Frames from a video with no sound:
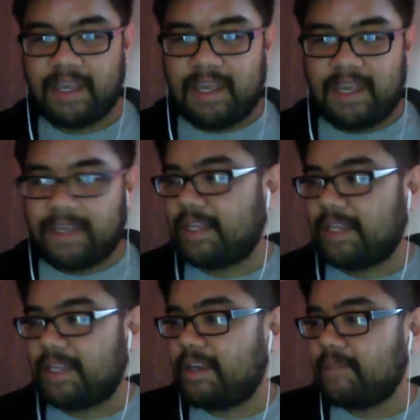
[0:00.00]
because I
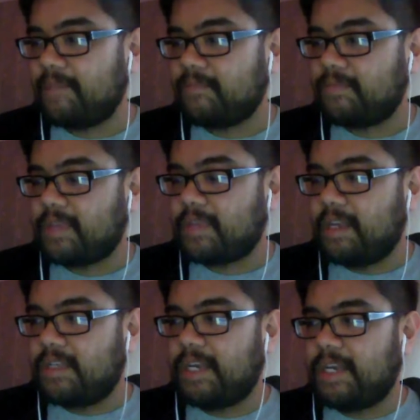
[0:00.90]
think
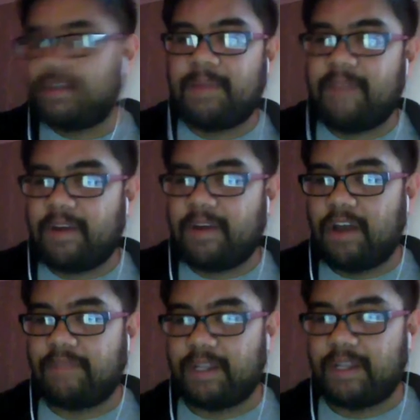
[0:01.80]
Cinder has been very
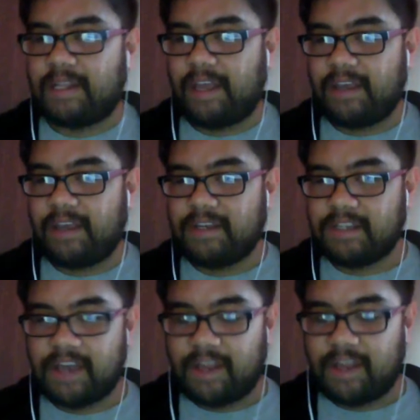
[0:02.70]
confident and like,
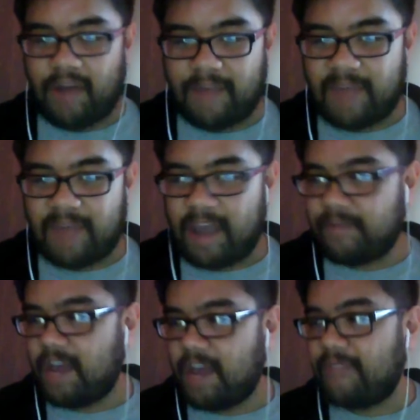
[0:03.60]
yeah, no,
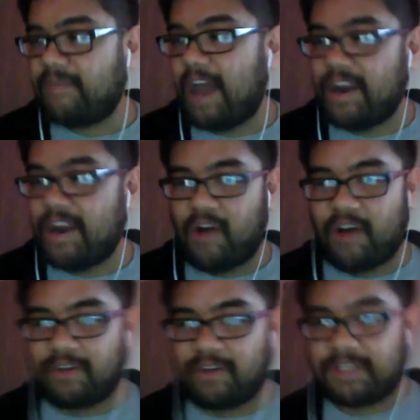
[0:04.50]
I know how
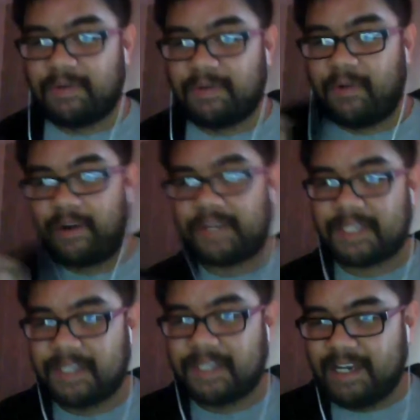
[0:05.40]
Ultima
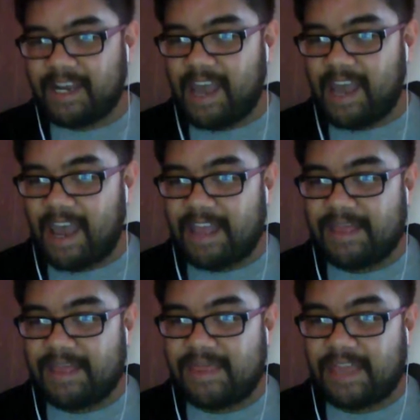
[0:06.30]
works,
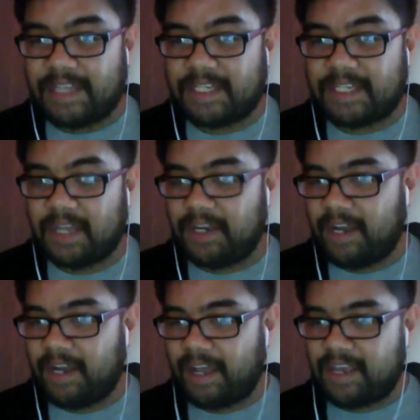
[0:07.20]
and this sudden
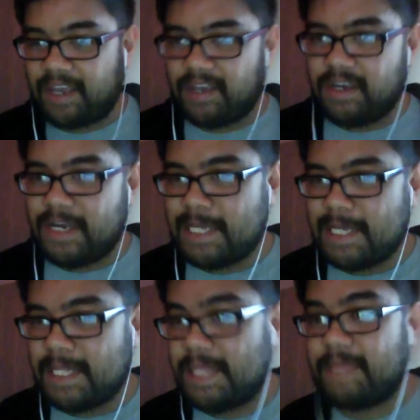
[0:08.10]
like
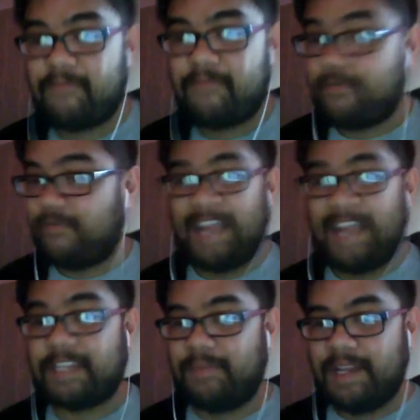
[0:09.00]

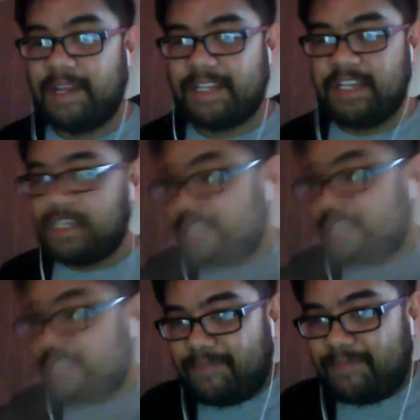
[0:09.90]
flexibility, this
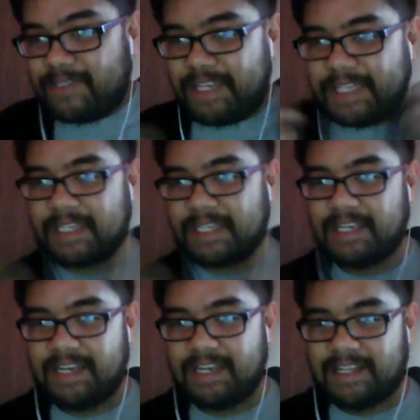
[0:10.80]
nimbleness,
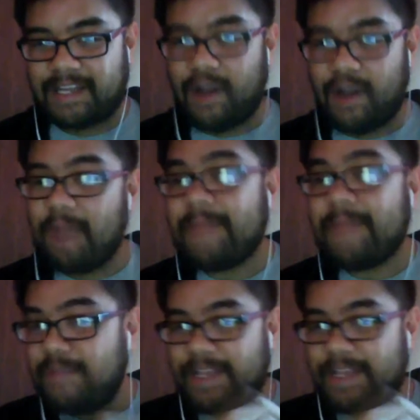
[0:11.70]
like, no, I'm meant to
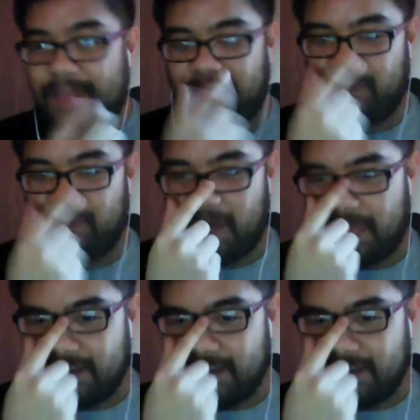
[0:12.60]
be the nimble one,